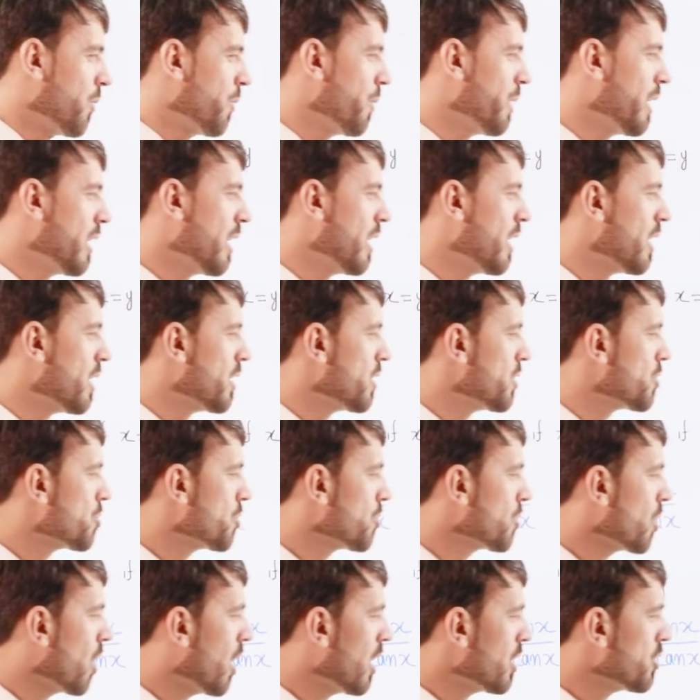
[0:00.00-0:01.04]
we
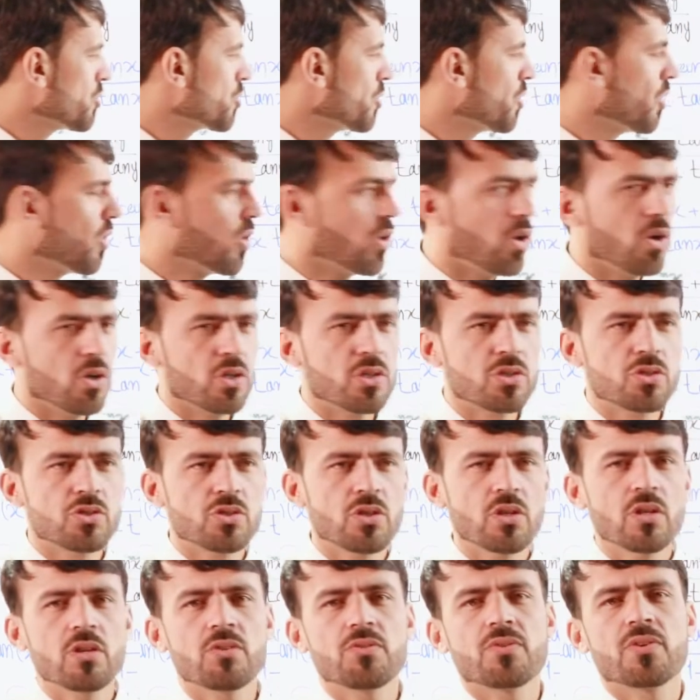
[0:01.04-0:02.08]
should also
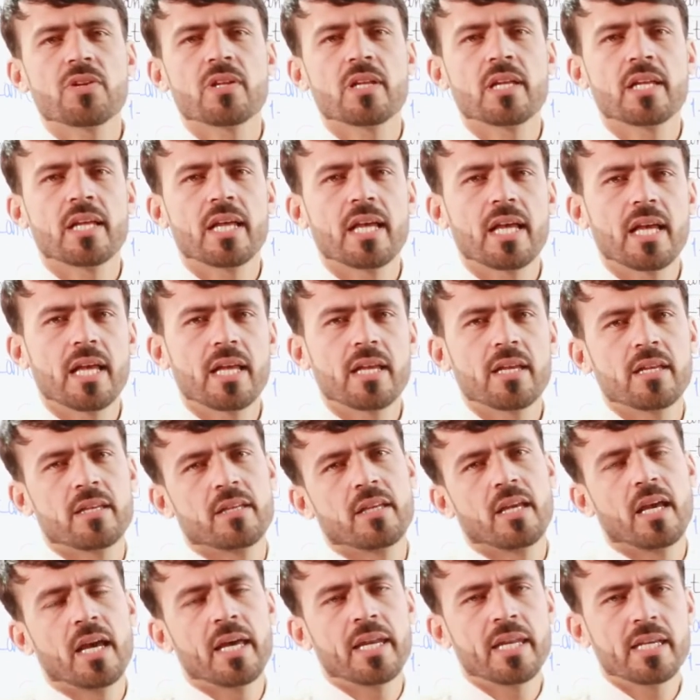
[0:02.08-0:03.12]
solve
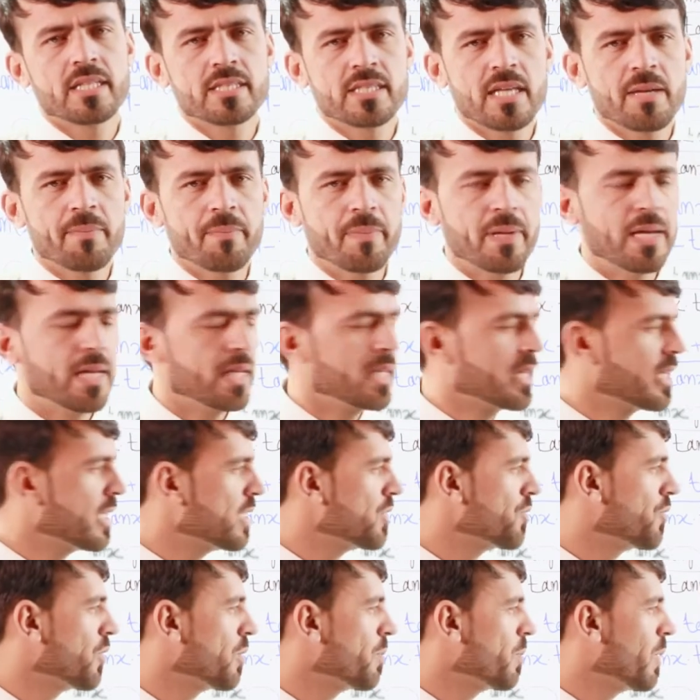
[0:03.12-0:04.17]
an example in
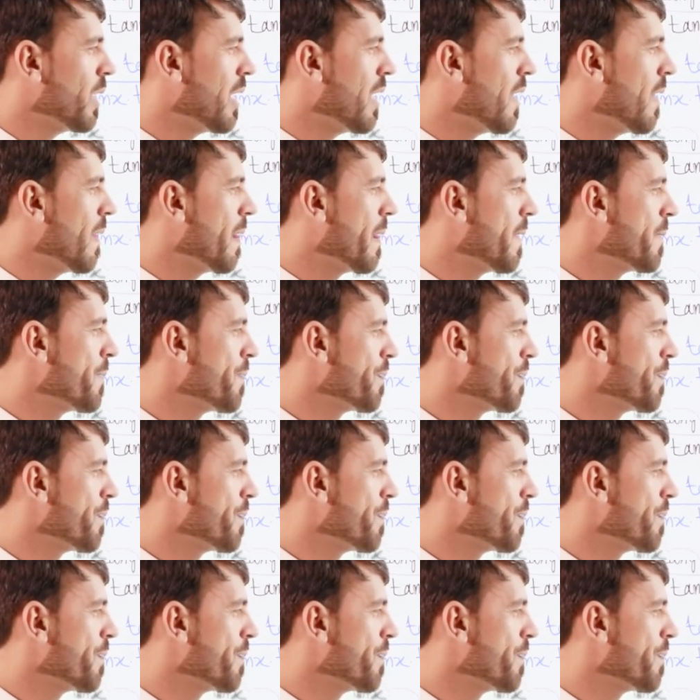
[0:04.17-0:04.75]
this formula.